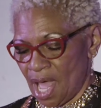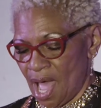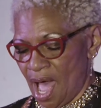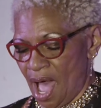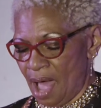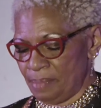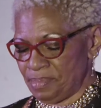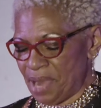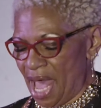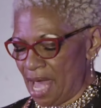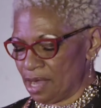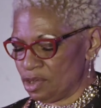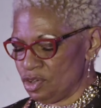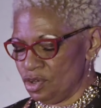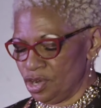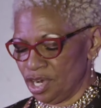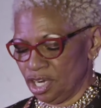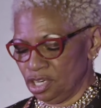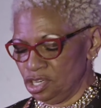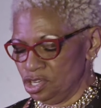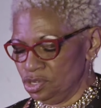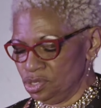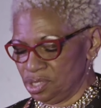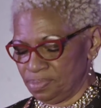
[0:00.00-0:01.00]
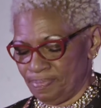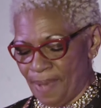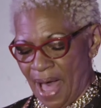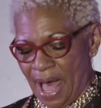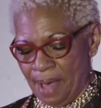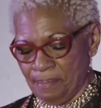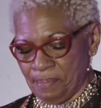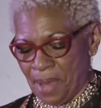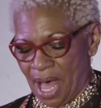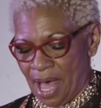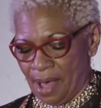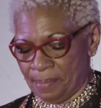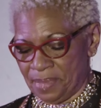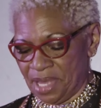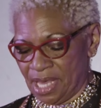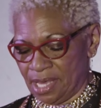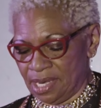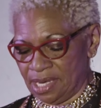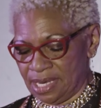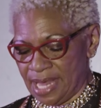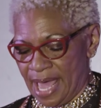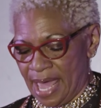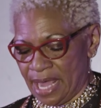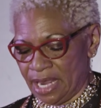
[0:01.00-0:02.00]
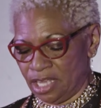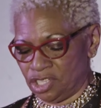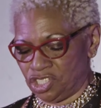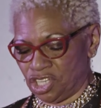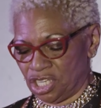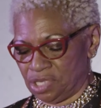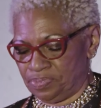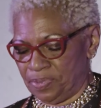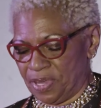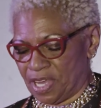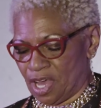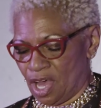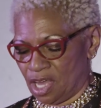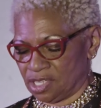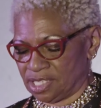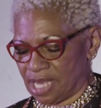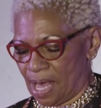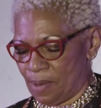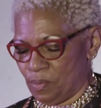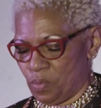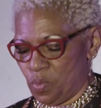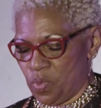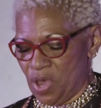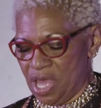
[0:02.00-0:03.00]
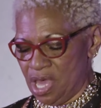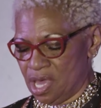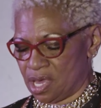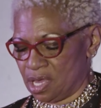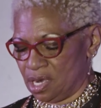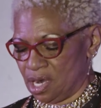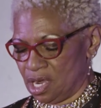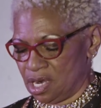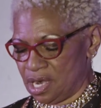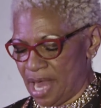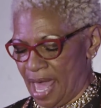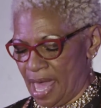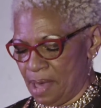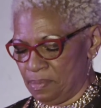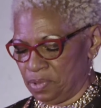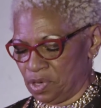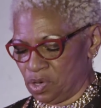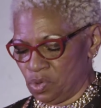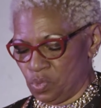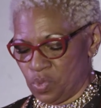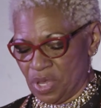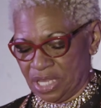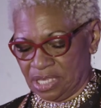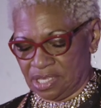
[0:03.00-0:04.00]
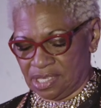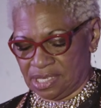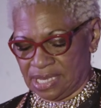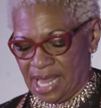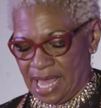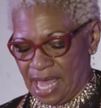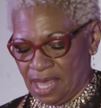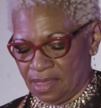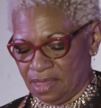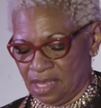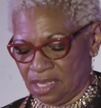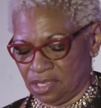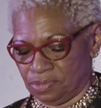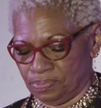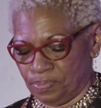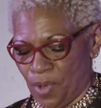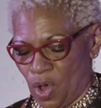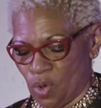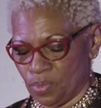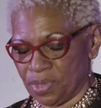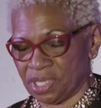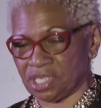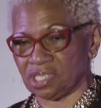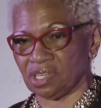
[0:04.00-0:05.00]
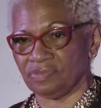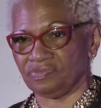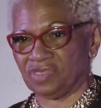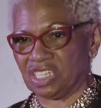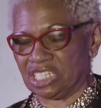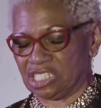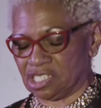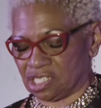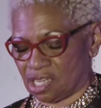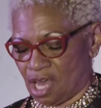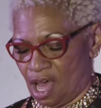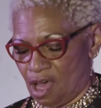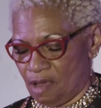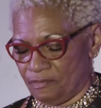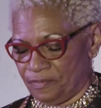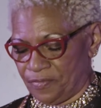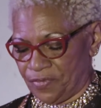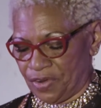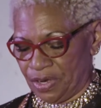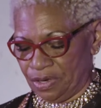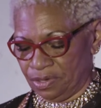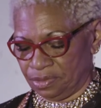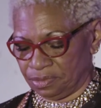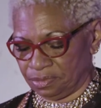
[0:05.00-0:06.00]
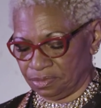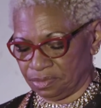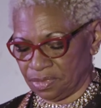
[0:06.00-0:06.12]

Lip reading: I'm not gonna lose my mommy and daddy just because I'm weak and unable to withstand these moments of discomfort.